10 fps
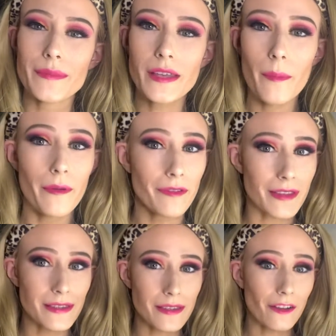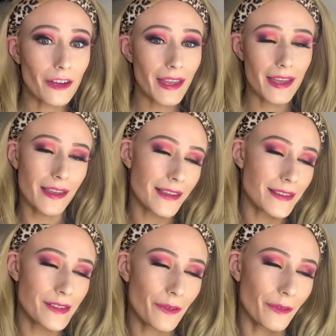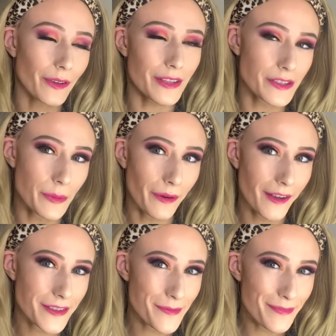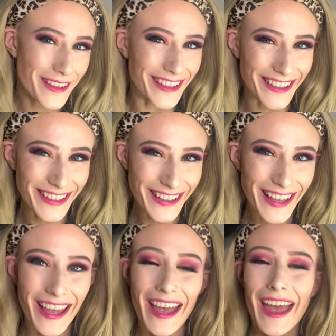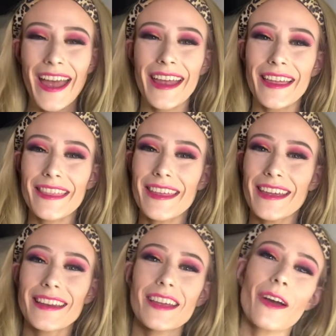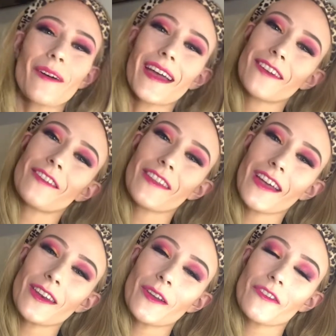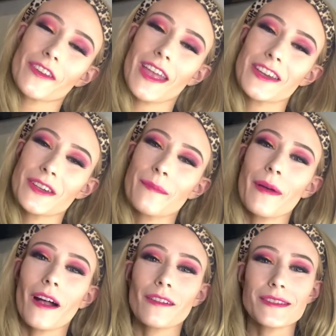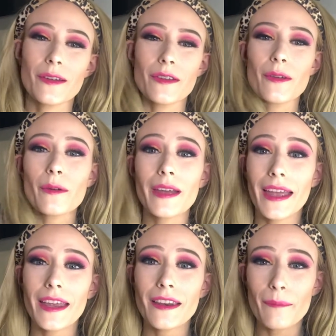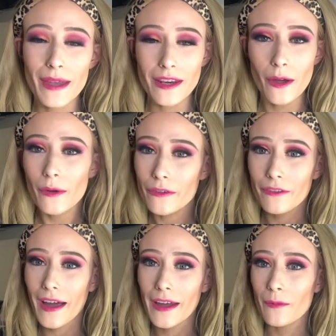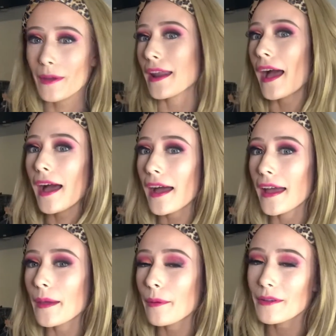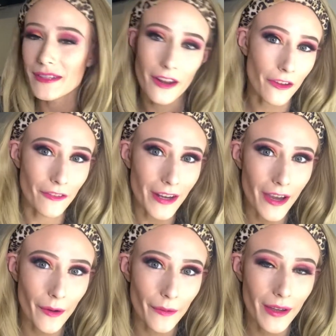up if this look is really super awesome. And then go ahead and ring that notification bell so you can be notified when I post another video.